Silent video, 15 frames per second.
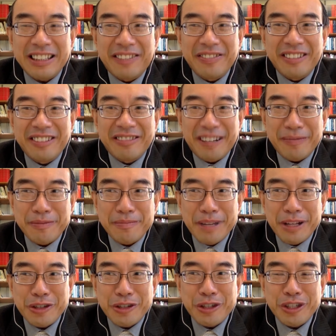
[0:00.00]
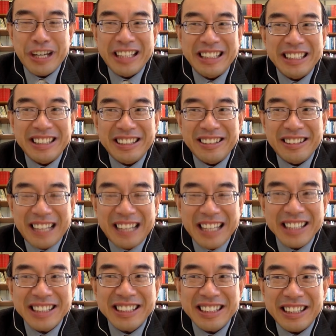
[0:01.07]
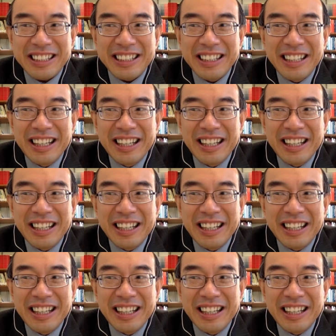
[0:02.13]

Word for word: of the Reformation and its legacy.